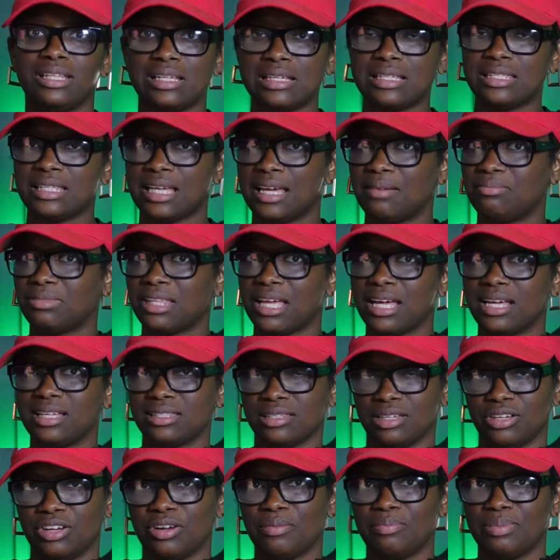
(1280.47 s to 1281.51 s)
these same
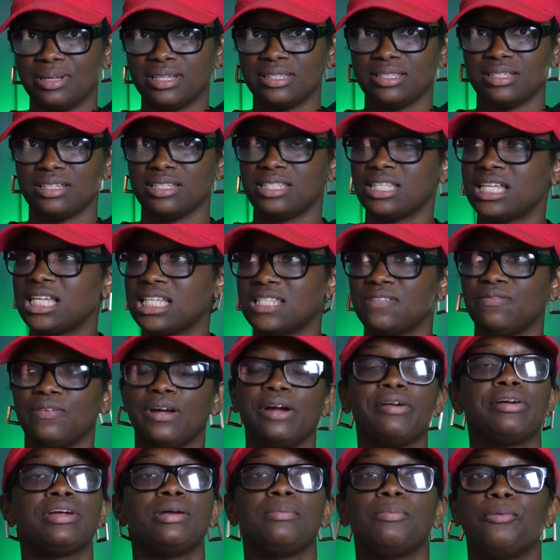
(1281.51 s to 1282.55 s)
things in your business. It's
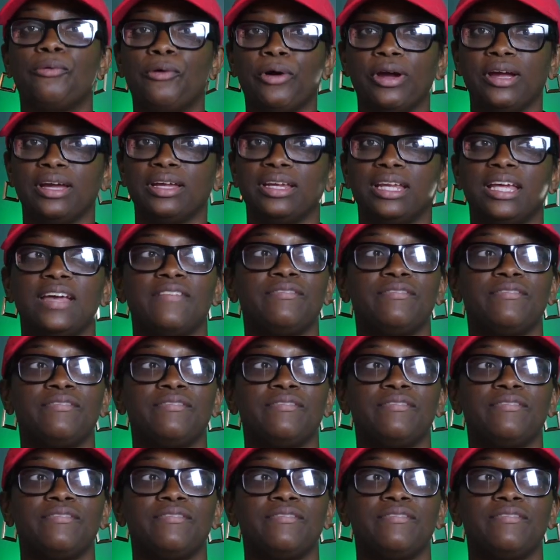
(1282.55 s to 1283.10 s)
very important.